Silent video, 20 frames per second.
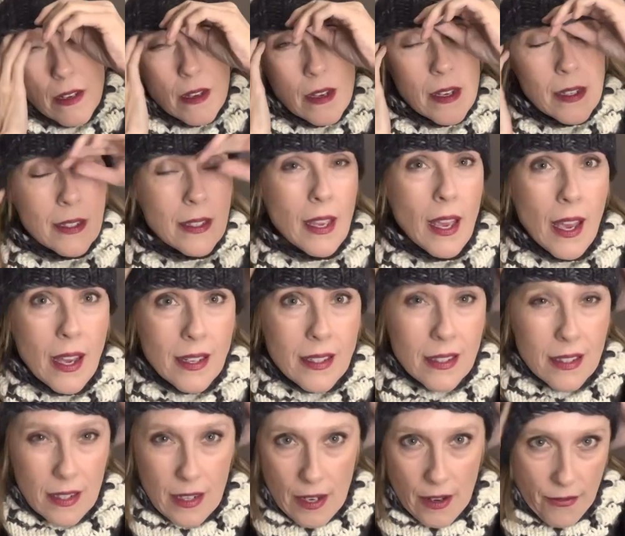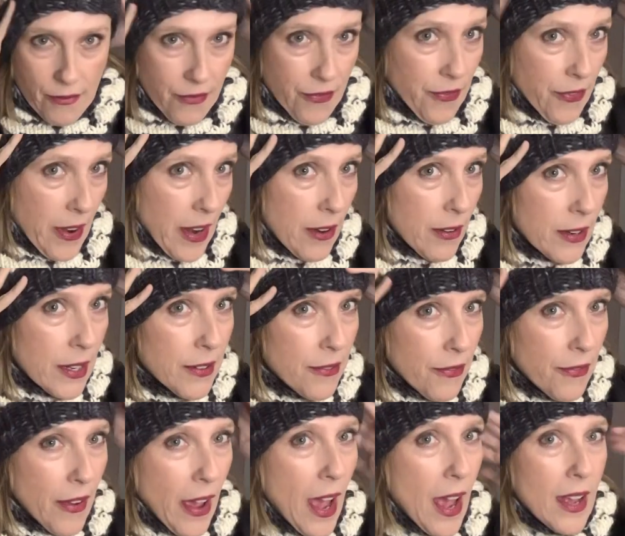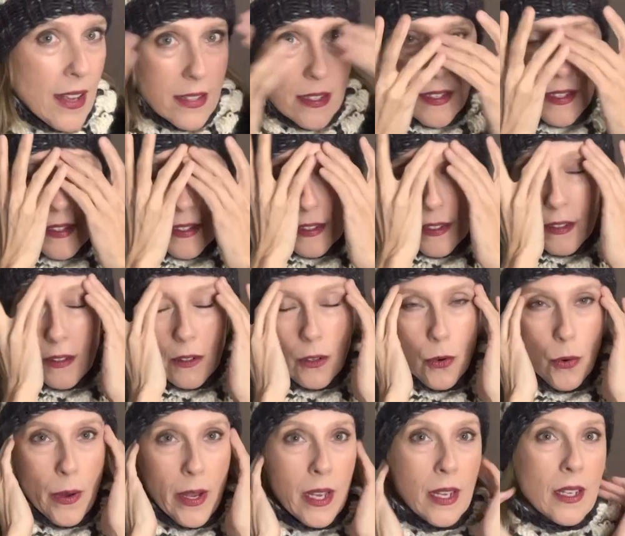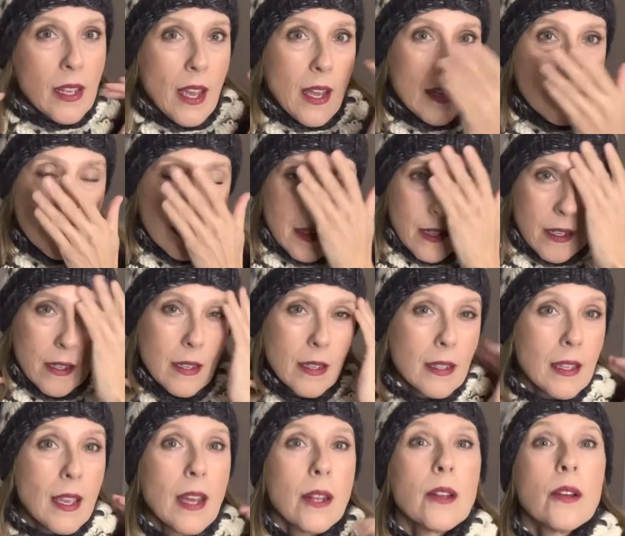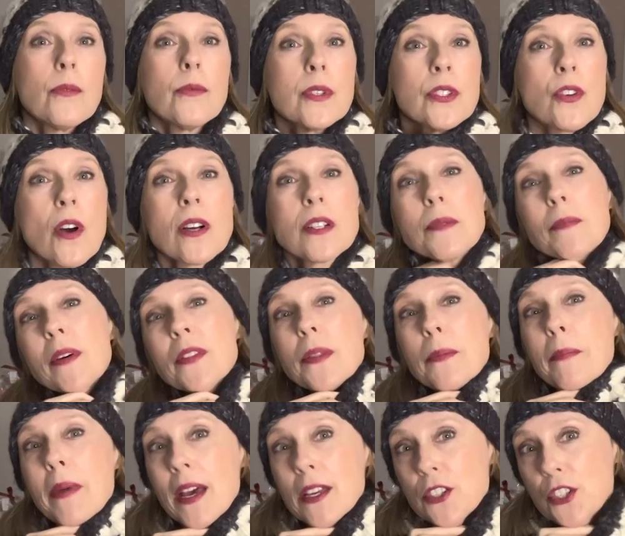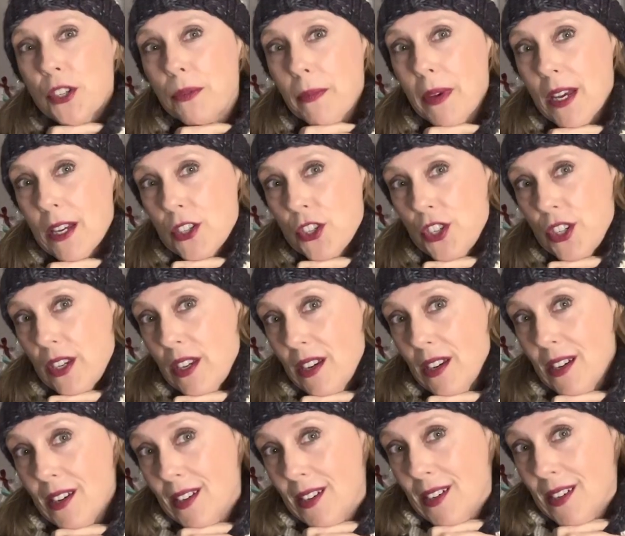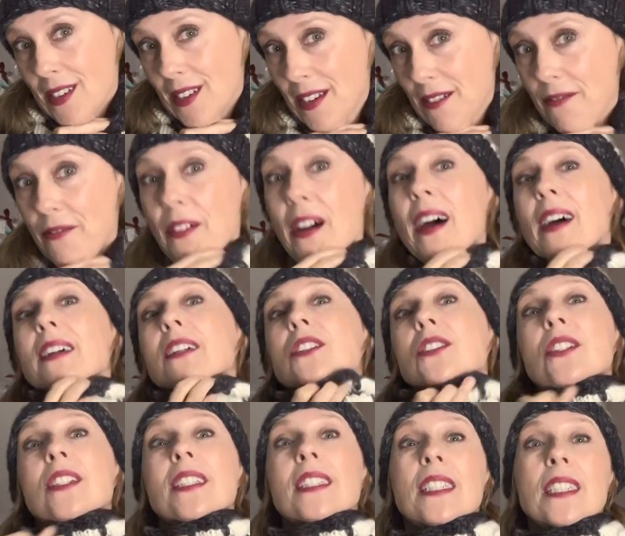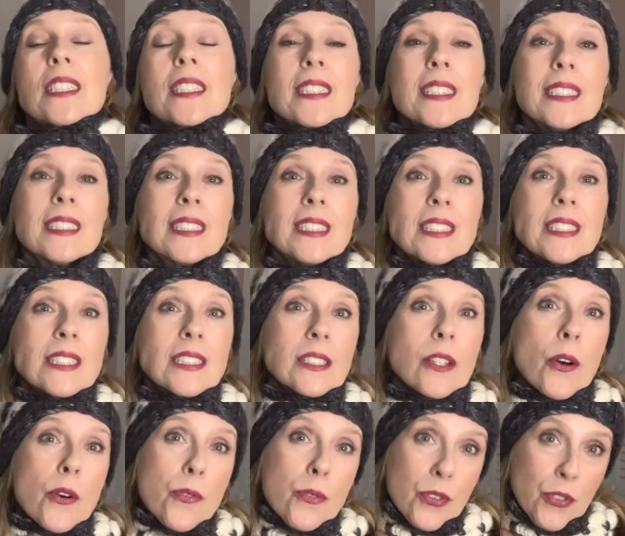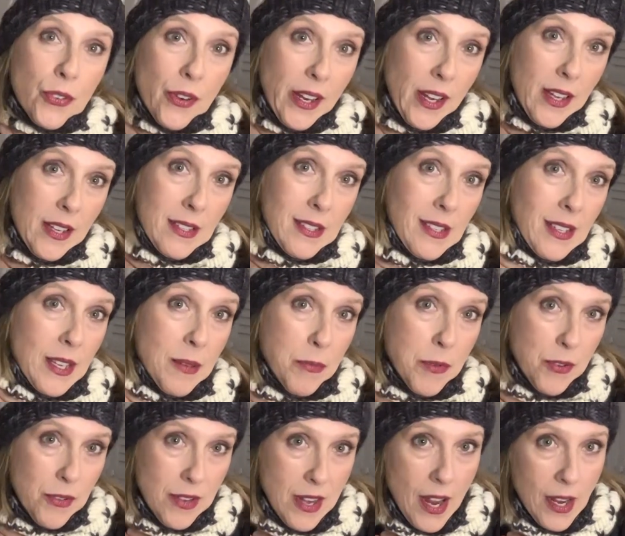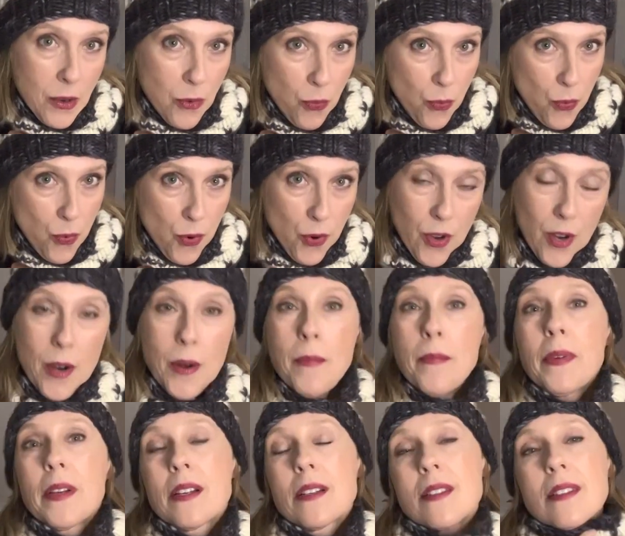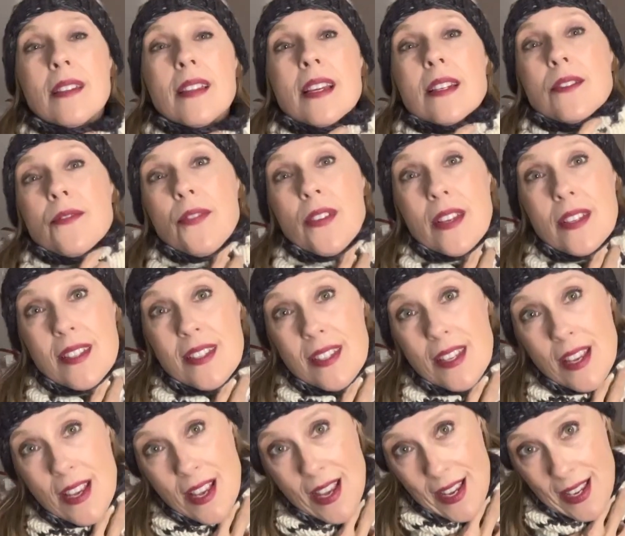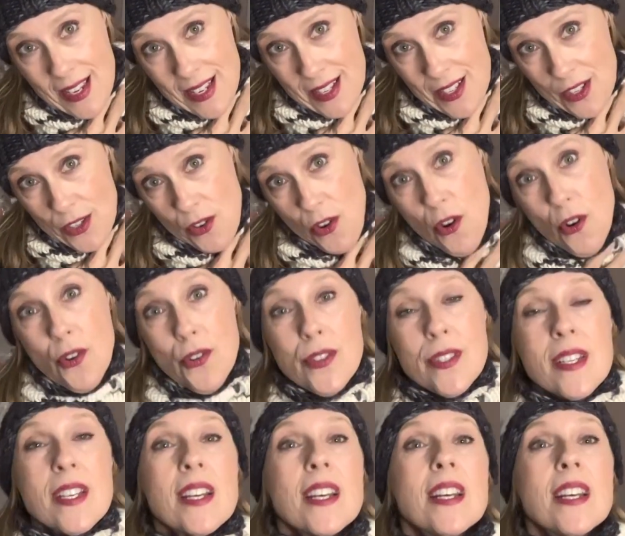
again, a very fast, quick, and again, we talked about the matchy-matchy factor here. It's so great to keep your neck warm because, let's face it, it gets cold.